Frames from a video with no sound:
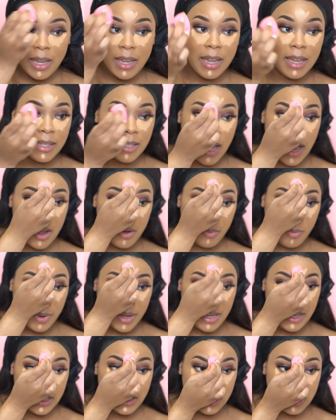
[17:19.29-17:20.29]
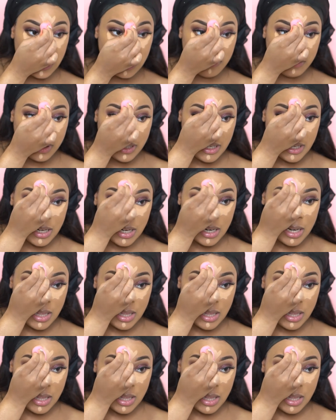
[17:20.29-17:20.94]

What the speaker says: is I wait to blend